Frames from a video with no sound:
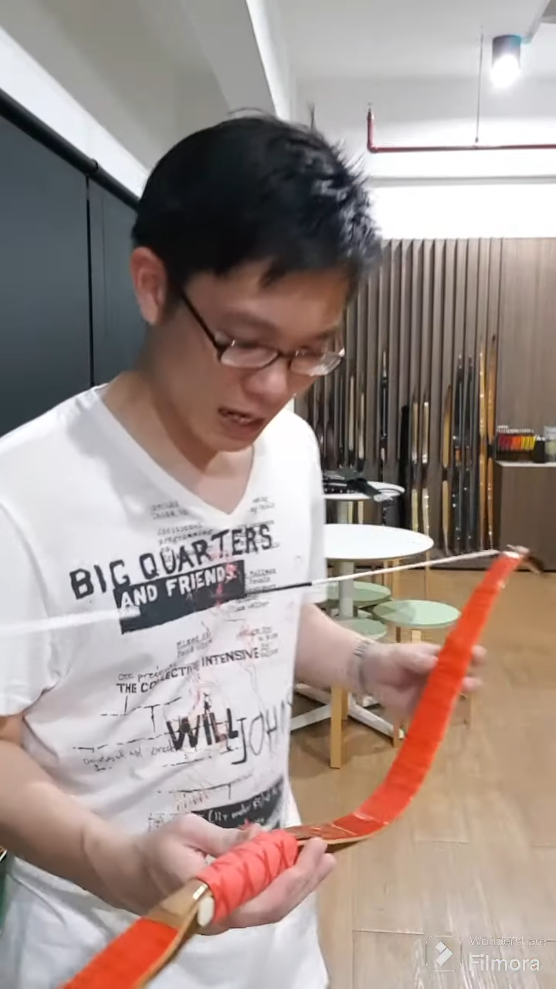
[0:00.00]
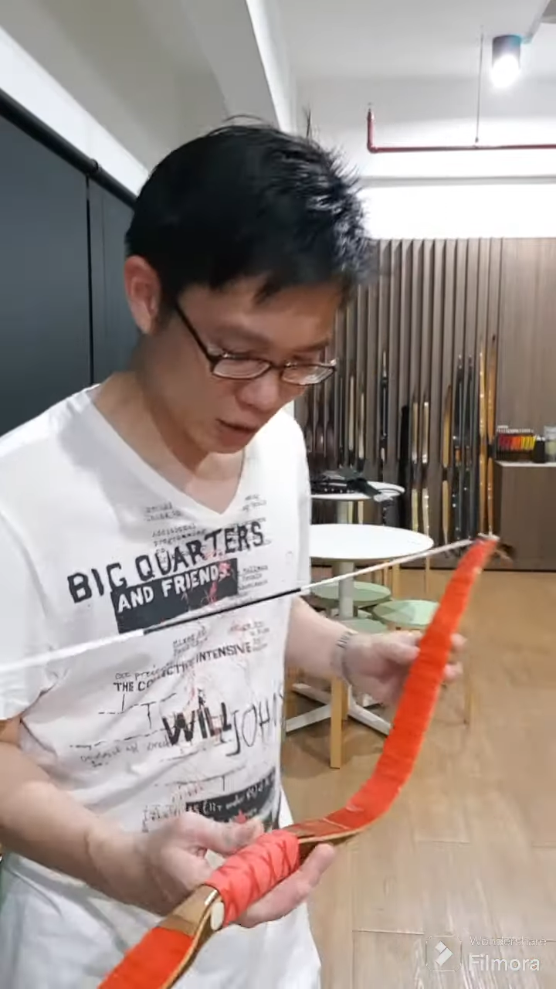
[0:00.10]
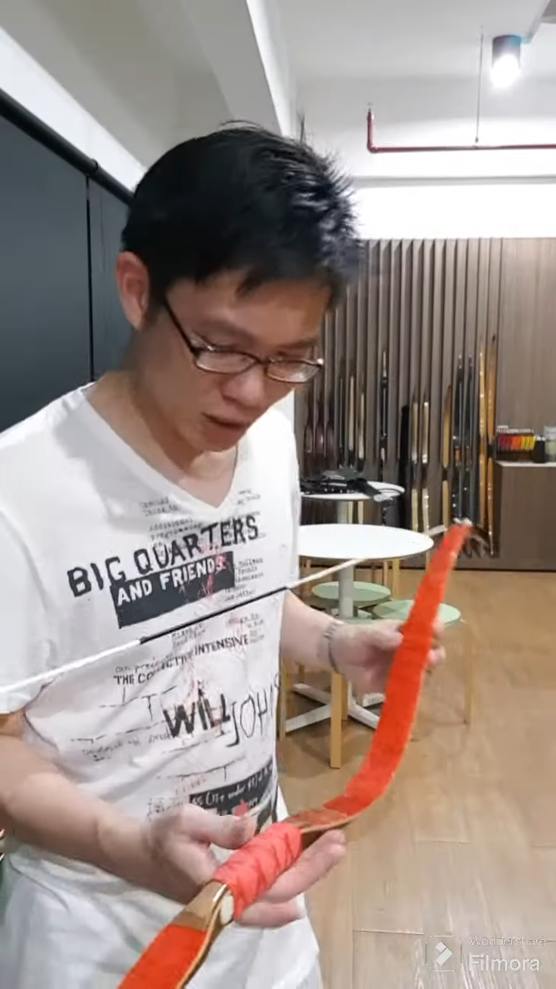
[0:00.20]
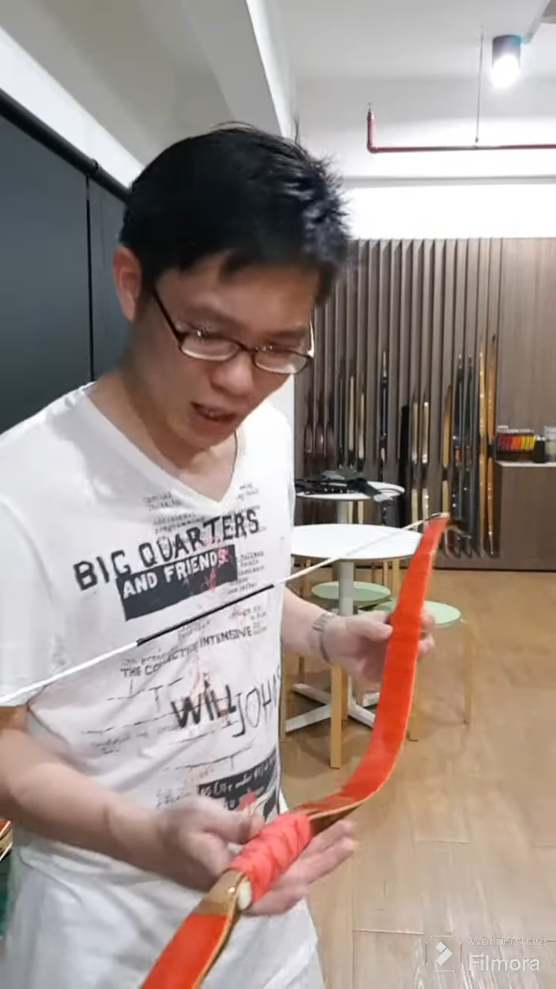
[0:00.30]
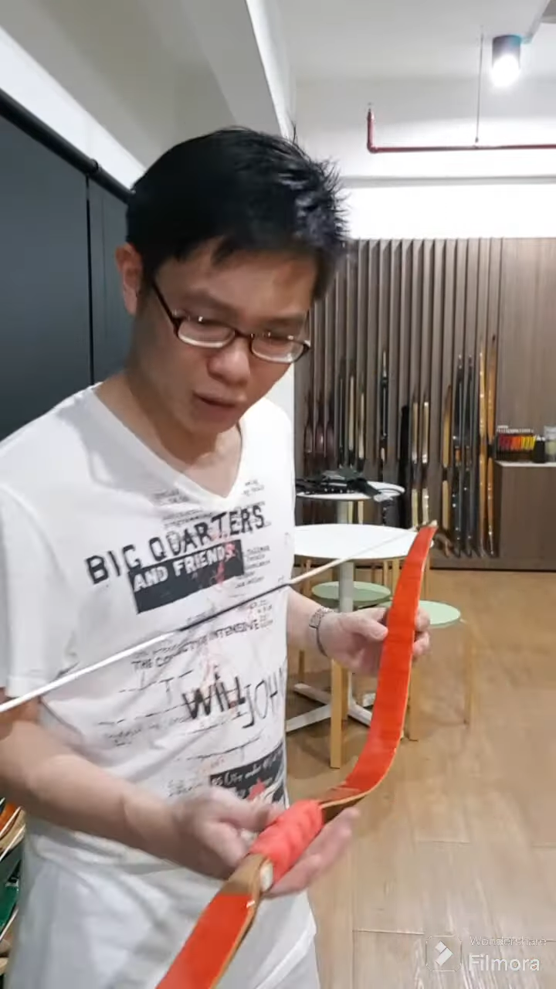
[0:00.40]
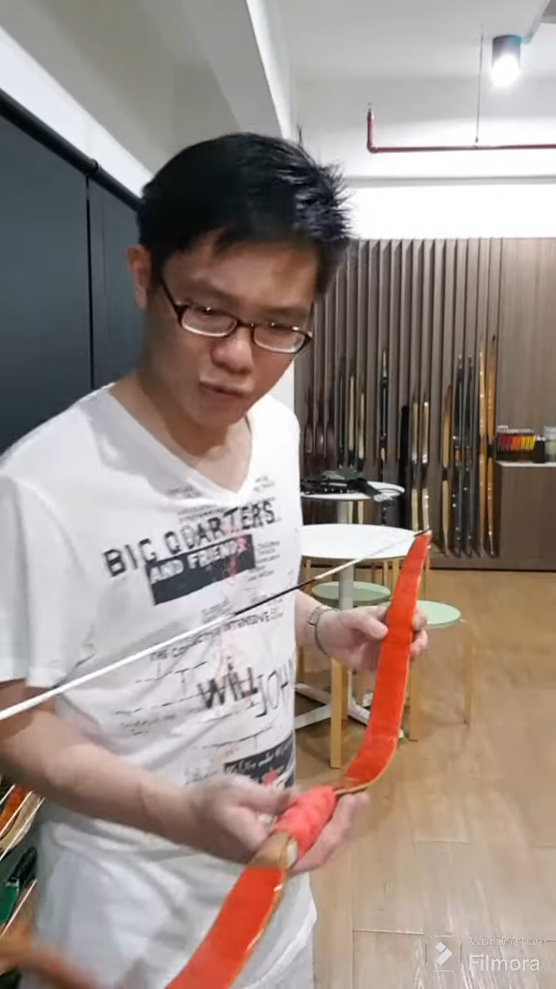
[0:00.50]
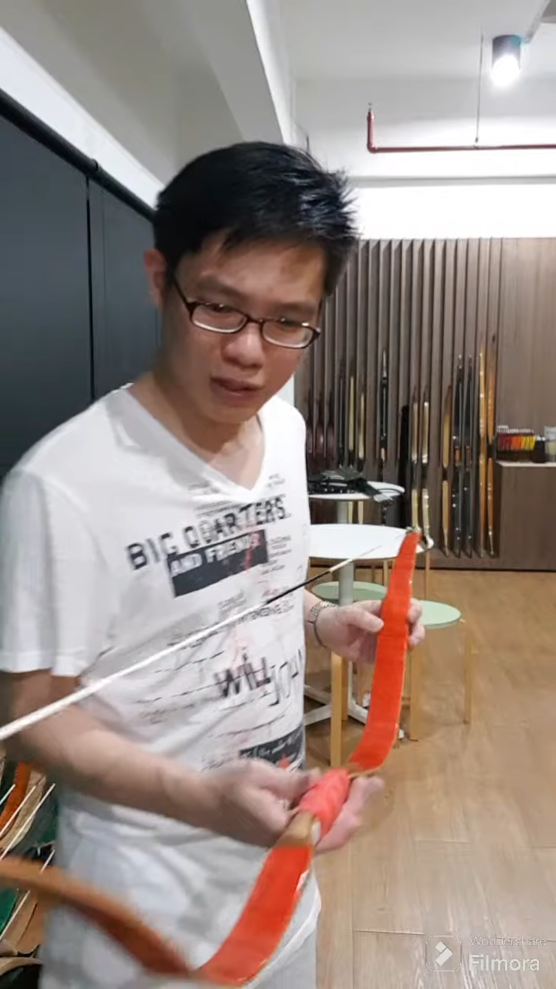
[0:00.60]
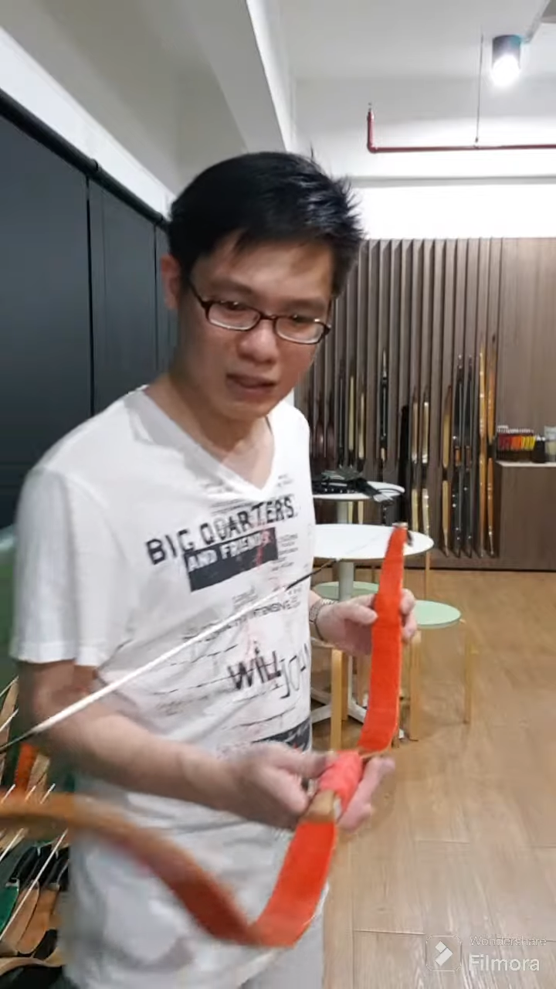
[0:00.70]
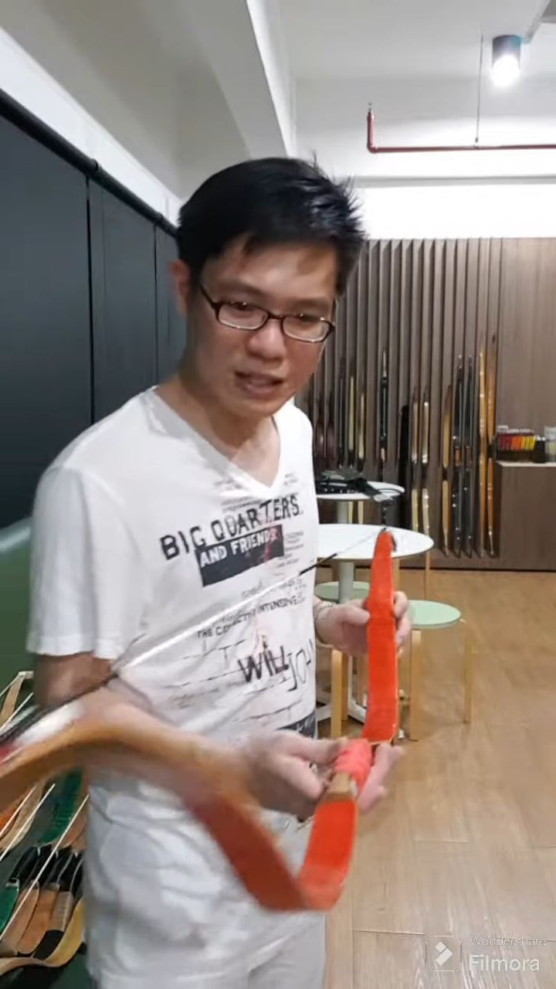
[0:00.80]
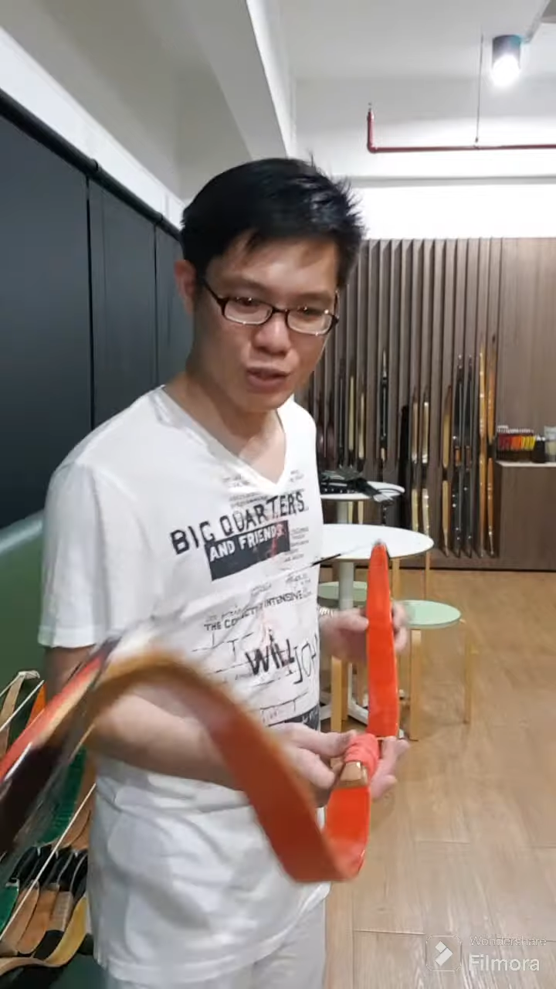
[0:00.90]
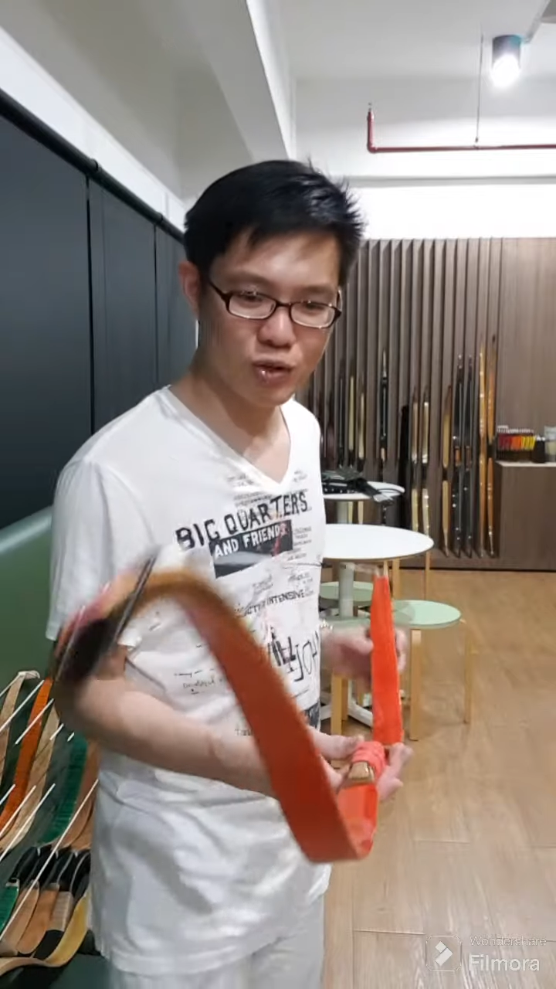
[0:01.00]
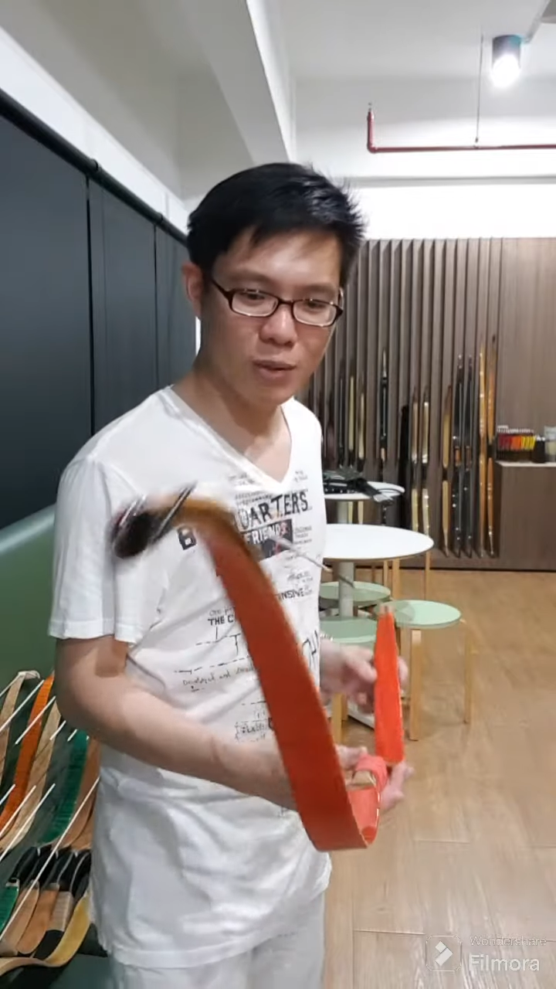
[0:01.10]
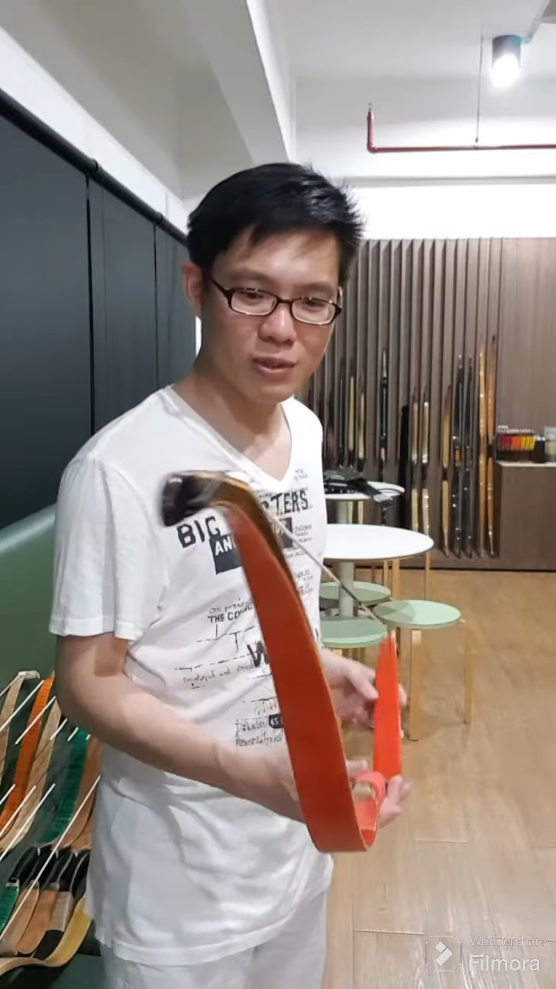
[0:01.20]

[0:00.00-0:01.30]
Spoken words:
don't know how to really describe